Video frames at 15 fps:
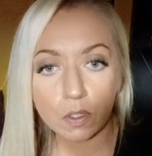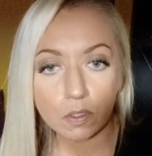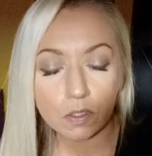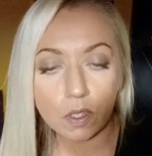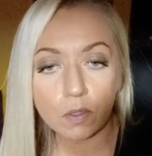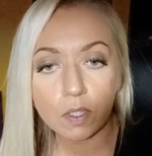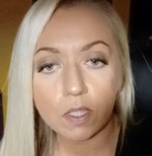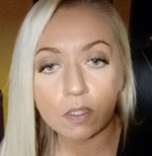
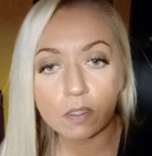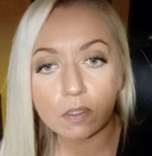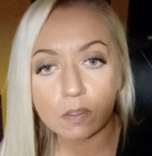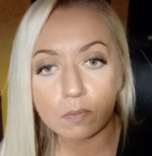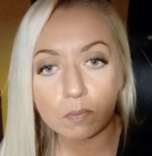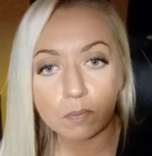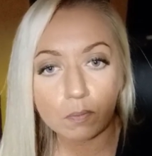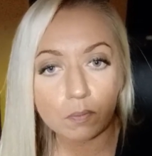So
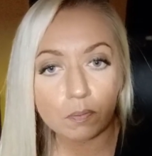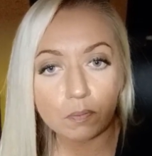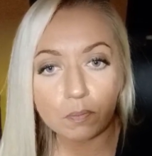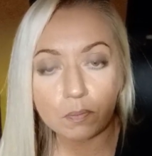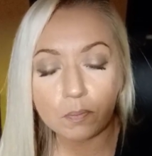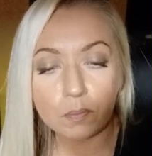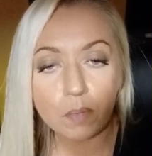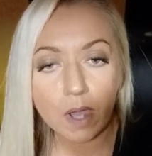this
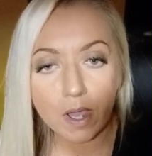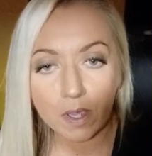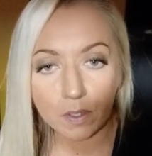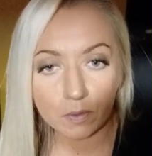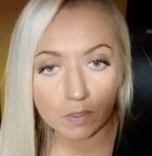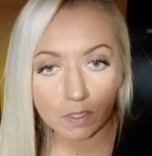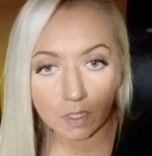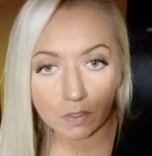
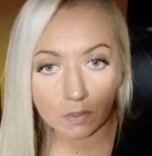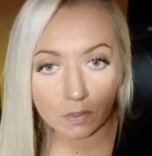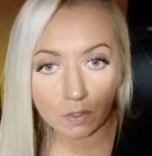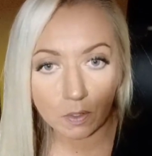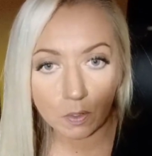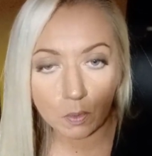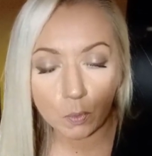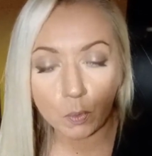
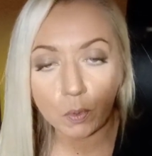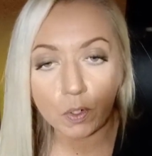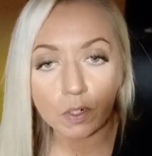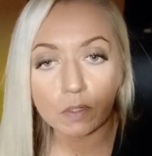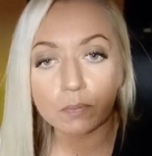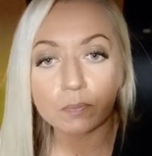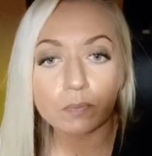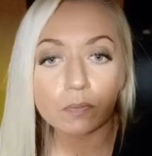biosensor
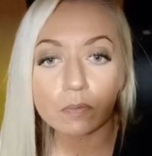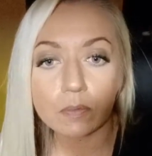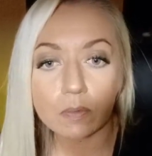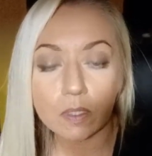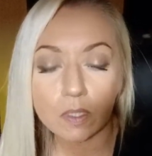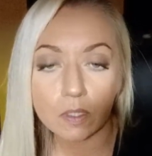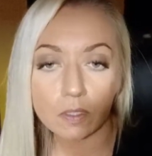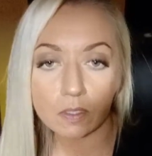or
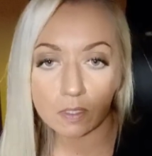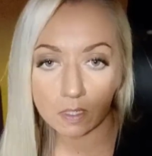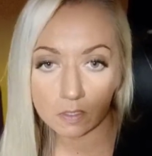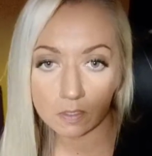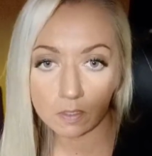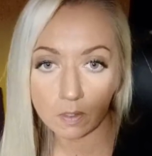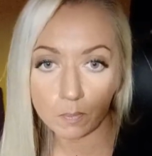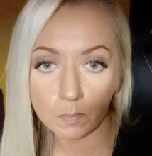
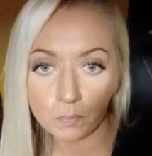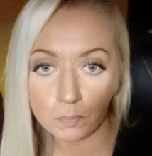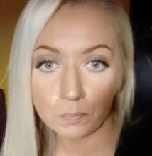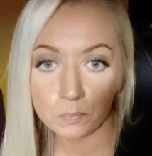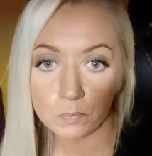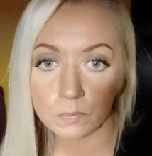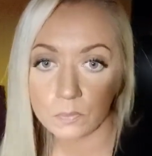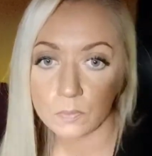system,
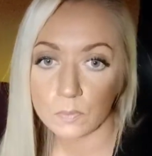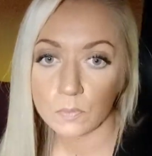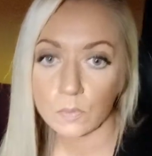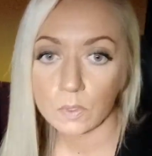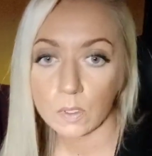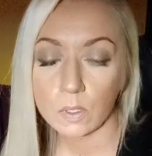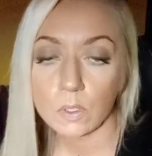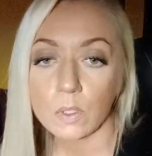
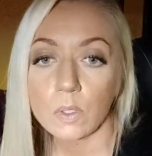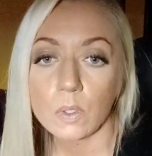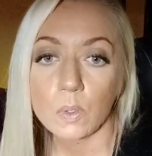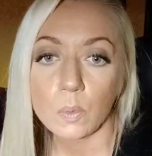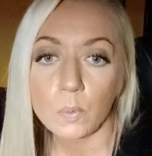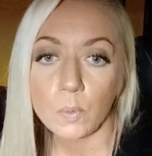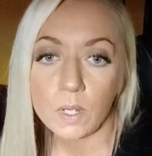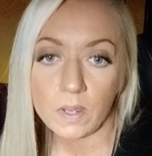
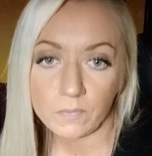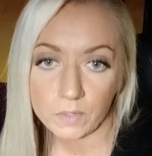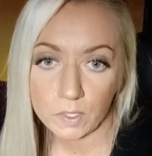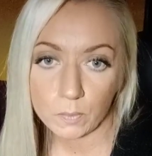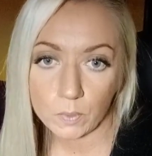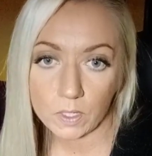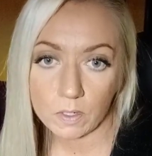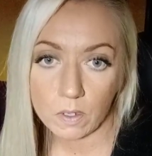whatever
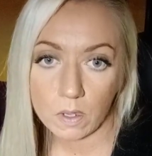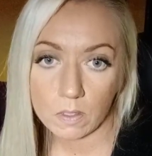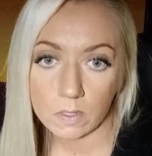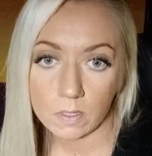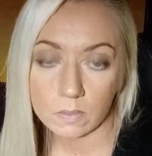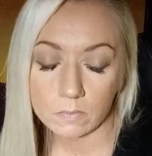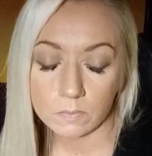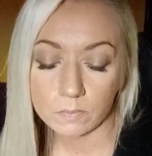you want to call
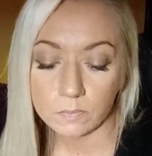it,